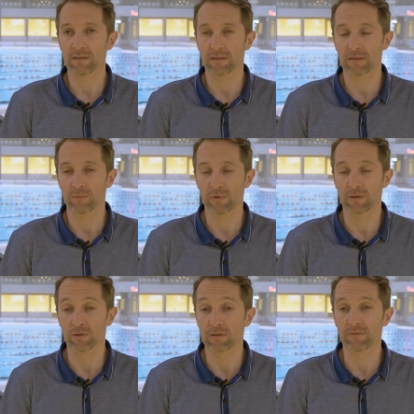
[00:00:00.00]
Uh, we are
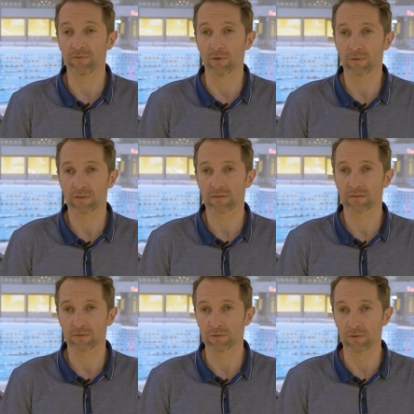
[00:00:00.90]
looking forward
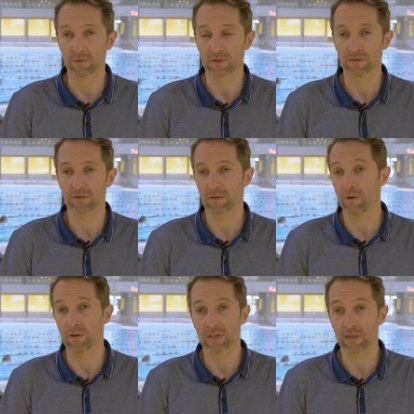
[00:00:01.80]
to use
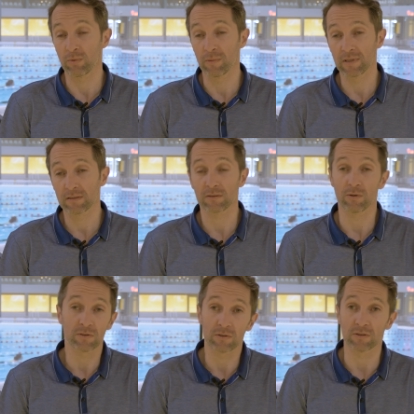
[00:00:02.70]
all the equipment,
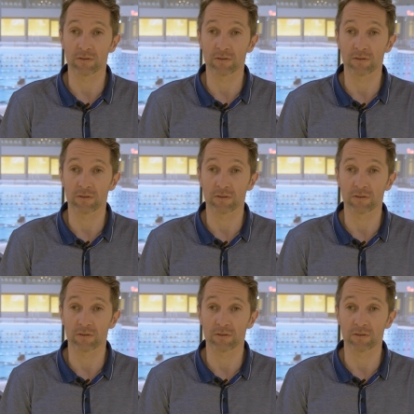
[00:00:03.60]
also the